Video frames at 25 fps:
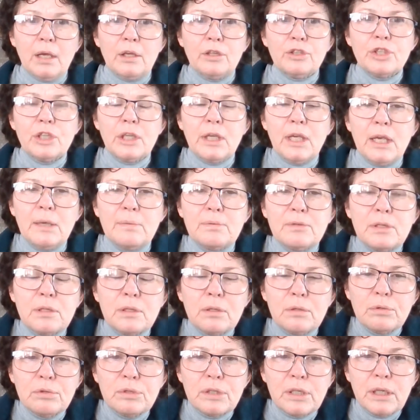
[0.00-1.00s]
She keeps
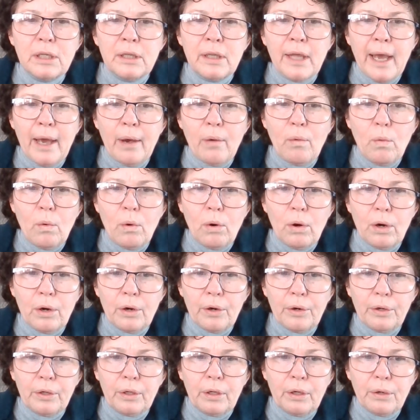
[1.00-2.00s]
using that
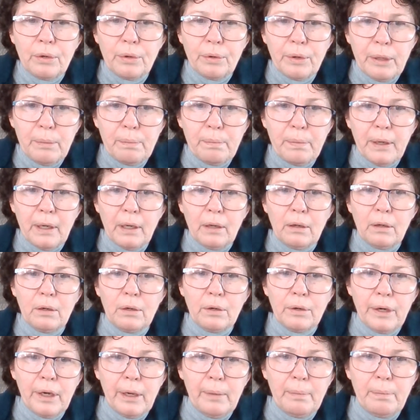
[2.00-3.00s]
word, creeping,
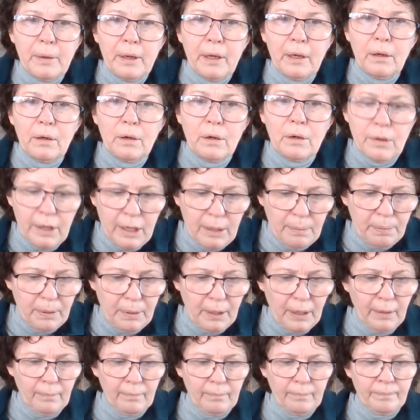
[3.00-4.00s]
creeping,
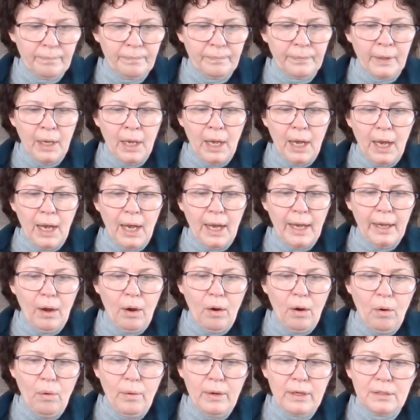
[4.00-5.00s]
creeping. I
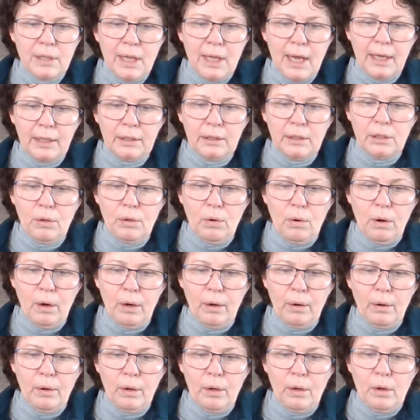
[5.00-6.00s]
always lock the
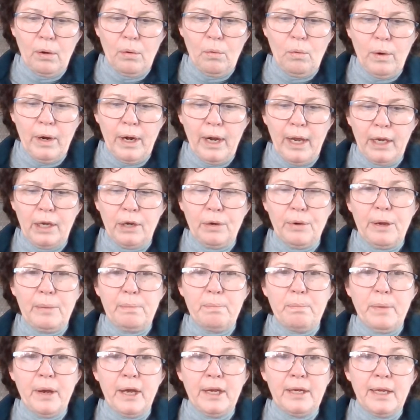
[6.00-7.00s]
door when I creep
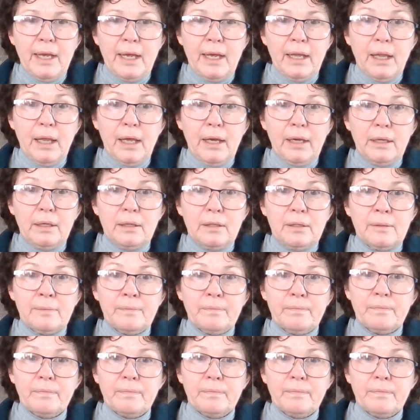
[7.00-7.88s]
by daylight.